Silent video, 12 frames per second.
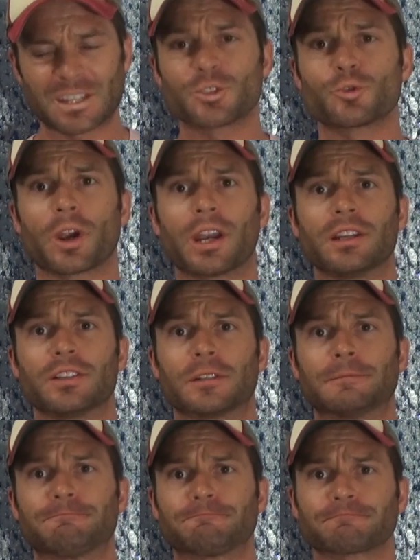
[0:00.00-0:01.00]

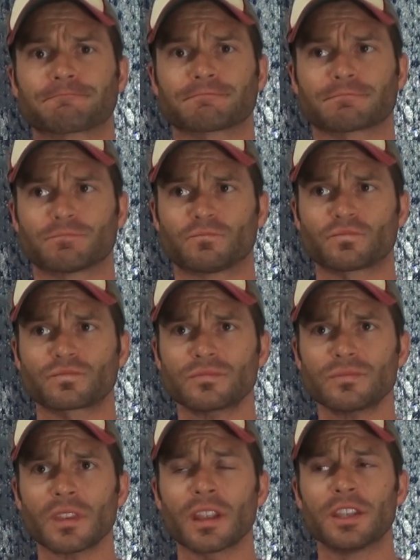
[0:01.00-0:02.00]
strange.
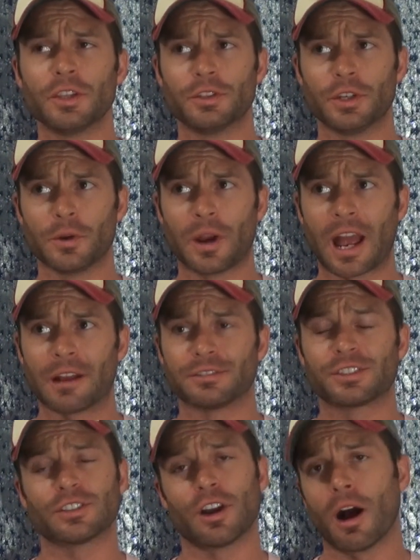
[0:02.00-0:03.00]
You do have
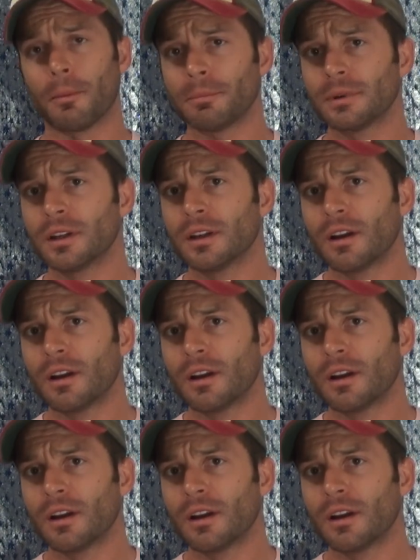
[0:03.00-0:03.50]
some